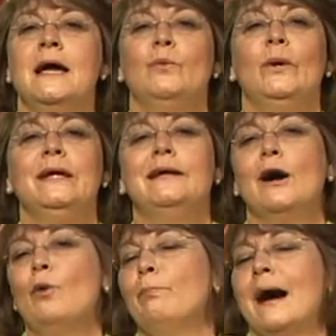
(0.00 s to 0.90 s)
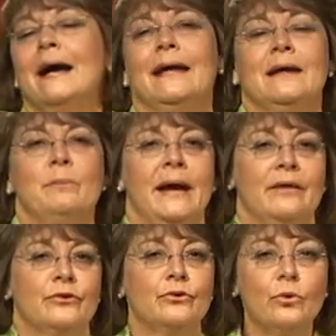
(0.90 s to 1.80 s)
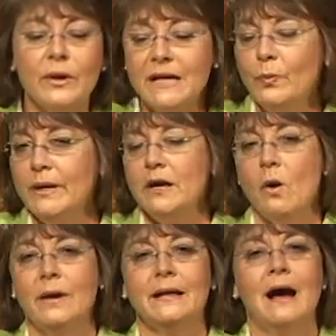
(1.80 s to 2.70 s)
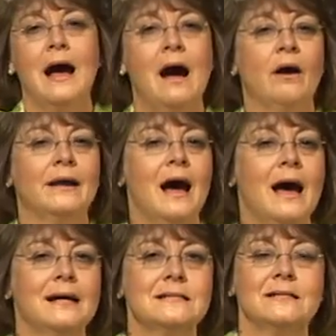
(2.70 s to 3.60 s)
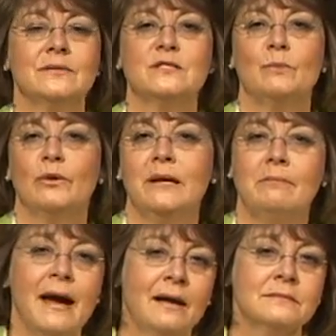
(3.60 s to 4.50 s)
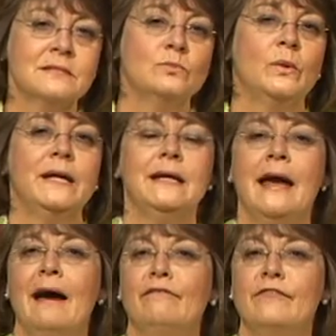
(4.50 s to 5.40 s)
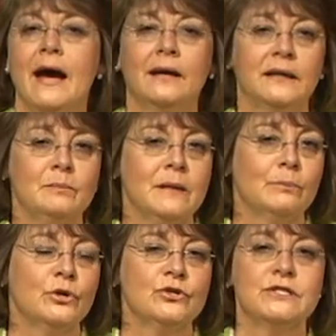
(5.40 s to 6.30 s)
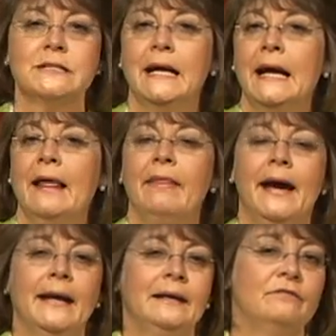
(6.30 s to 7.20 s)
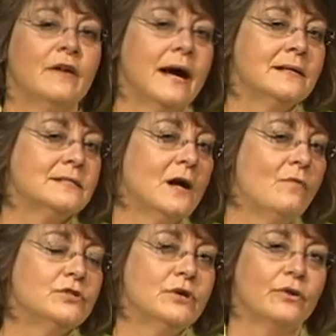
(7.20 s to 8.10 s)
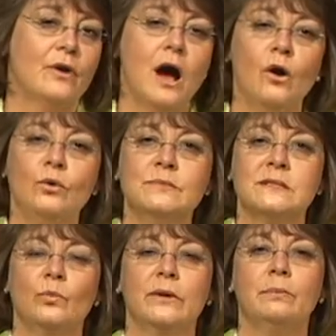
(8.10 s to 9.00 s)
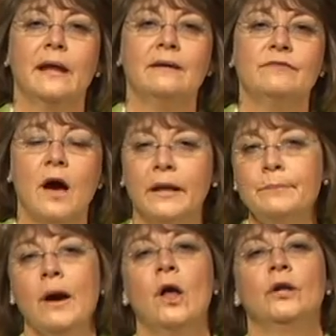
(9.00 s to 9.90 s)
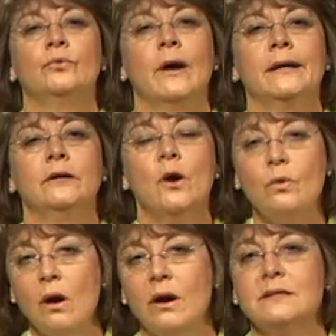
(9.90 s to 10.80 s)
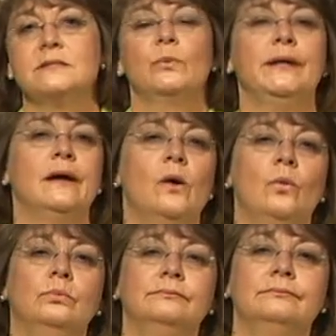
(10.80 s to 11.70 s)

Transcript: We go biking at Panther Creek. We go on hikes in the Smoky Mountains. We have faculty members that invite us over to their homes, and we play volleyball and ride go-karts. We go